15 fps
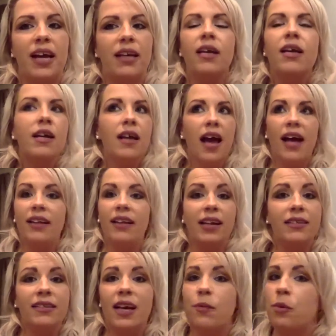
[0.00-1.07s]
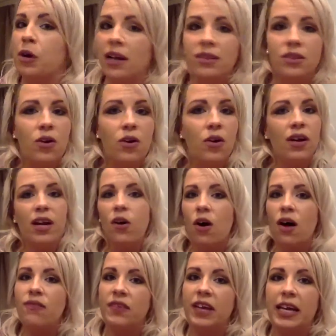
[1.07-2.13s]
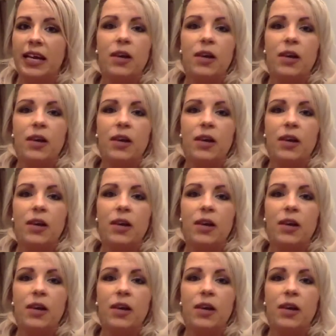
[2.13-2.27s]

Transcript: And like I said, we're not talking coffee.